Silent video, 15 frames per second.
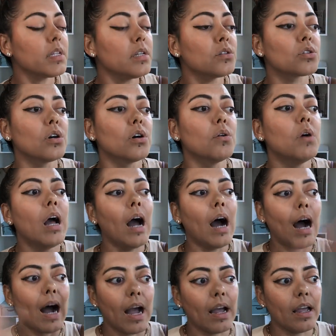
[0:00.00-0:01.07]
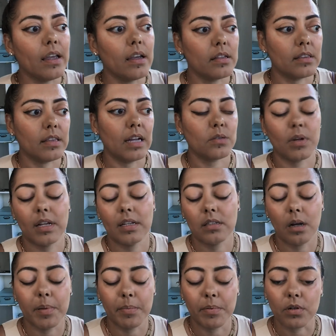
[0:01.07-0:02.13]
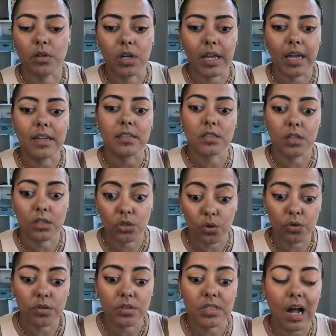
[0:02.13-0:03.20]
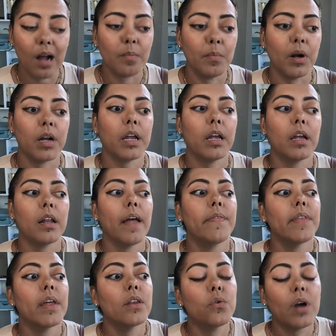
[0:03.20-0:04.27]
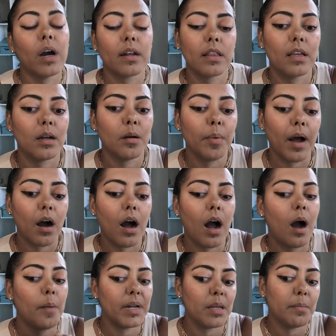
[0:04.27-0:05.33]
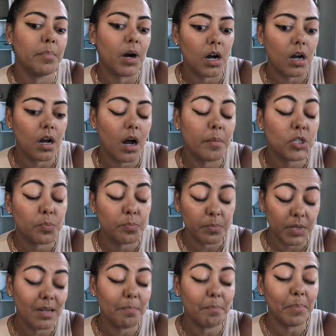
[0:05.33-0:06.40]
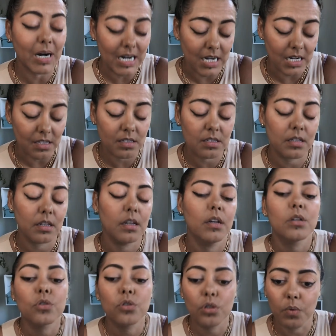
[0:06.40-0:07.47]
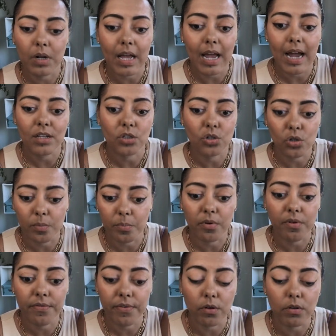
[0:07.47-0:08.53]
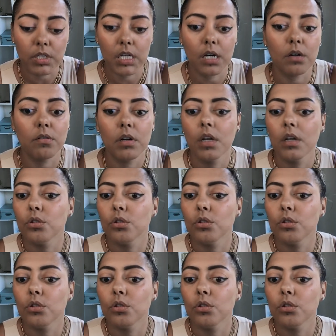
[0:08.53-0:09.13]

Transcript: So I that's what I tell people to look at is a total stock market and then you got to think about how many how much in bonds do you want to add to your portfolio.